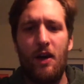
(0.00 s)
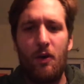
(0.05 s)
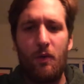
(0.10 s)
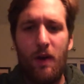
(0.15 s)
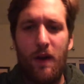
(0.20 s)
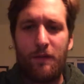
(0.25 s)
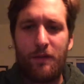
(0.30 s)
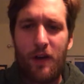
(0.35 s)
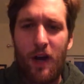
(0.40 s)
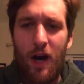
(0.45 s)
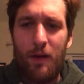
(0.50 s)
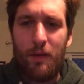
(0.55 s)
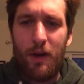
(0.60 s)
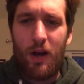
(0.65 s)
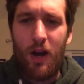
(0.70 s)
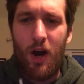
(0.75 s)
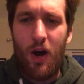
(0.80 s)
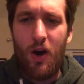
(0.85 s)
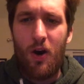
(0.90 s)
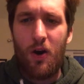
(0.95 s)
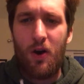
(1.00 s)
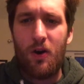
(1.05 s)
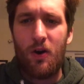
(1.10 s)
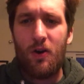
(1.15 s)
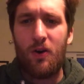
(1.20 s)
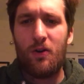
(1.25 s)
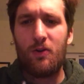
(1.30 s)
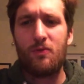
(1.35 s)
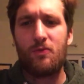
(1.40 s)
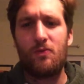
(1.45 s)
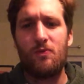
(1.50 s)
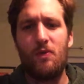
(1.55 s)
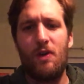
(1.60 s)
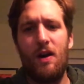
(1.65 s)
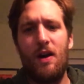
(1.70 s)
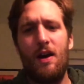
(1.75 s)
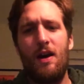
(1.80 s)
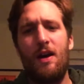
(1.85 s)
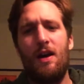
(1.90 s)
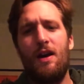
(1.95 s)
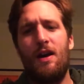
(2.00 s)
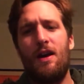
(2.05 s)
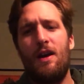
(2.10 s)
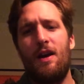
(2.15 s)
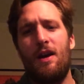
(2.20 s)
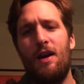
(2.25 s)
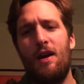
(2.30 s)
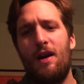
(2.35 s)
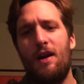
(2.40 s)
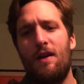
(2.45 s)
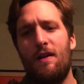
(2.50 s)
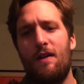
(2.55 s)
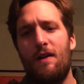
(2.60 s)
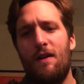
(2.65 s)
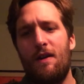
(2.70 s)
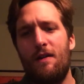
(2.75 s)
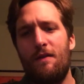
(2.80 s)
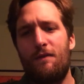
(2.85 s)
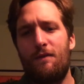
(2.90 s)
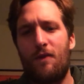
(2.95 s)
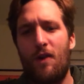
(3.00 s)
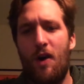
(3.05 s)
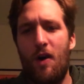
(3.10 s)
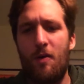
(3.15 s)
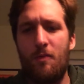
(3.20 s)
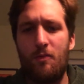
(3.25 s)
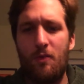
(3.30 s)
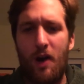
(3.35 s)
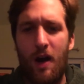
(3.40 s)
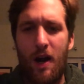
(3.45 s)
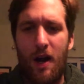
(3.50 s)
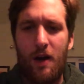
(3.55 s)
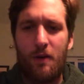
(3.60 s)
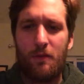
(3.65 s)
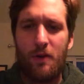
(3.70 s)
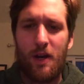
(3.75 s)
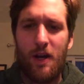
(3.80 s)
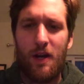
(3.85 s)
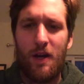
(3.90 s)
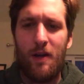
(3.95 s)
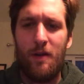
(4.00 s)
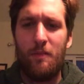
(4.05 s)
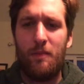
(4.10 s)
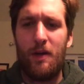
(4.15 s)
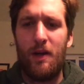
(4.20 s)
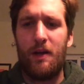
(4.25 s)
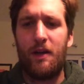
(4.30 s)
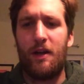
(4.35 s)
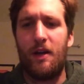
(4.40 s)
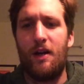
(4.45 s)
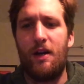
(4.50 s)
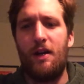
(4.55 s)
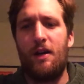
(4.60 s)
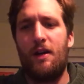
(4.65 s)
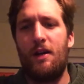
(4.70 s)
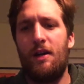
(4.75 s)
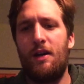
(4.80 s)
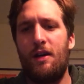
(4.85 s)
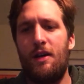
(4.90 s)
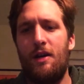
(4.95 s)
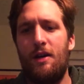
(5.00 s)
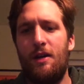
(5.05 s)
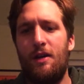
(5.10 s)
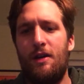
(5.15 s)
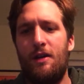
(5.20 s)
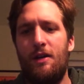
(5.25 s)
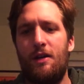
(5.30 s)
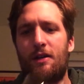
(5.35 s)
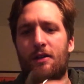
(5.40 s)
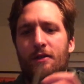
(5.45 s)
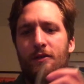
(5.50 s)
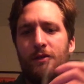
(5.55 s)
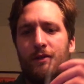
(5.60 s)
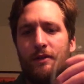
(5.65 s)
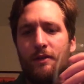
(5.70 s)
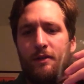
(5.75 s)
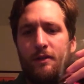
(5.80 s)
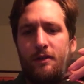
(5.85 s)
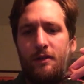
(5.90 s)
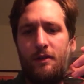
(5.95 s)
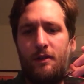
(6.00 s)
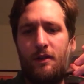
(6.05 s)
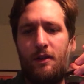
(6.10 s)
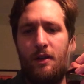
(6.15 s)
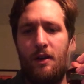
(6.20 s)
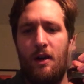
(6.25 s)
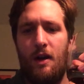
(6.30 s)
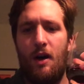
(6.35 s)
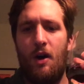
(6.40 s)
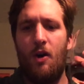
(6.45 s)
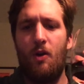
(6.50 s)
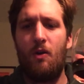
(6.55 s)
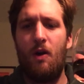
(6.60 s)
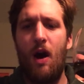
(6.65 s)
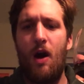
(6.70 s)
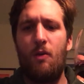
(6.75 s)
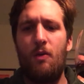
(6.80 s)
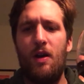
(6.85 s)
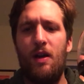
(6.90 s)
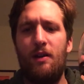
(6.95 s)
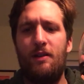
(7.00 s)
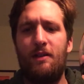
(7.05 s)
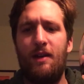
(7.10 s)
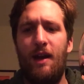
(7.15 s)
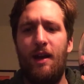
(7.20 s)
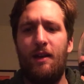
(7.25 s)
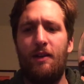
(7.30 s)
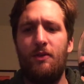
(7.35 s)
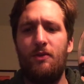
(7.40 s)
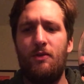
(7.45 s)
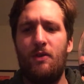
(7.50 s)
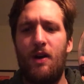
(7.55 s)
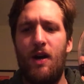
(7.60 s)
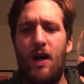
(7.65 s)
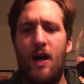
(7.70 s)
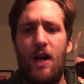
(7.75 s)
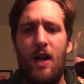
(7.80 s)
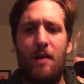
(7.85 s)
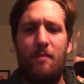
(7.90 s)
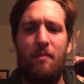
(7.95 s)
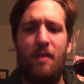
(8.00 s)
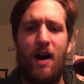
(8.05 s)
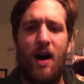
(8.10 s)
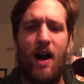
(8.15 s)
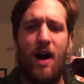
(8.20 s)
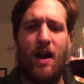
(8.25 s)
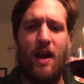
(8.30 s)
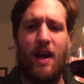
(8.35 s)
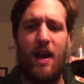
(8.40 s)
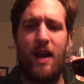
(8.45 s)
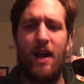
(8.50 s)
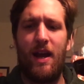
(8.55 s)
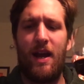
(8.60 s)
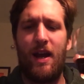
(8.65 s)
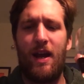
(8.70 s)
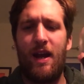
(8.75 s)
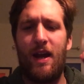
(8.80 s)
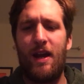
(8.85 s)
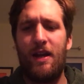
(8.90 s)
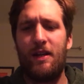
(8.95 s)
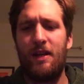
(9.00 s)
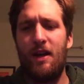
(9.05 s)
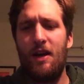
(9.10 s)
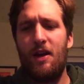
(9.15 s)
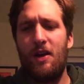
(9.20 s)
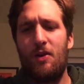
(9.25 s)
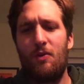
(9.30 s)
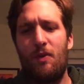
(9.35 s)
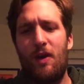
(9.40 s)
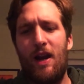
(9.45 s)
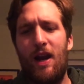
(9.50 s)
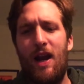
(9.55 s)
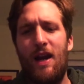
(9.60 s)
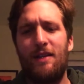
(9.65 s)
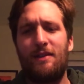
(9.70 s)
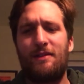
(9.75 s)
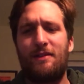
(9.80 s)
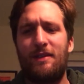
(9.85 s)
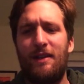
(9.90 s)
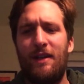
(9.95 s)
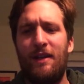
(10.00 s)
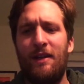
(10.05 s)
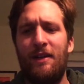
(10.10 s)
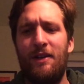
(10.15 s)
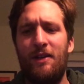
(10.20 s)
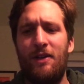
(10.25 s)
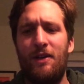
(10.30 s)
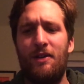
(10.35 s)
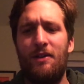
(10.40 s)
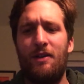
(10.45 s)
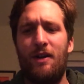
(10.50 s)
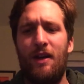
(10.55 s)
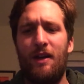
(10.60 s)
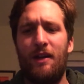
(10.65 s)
We've come a long way from where we began. Oh, I will tell you all about it when I see you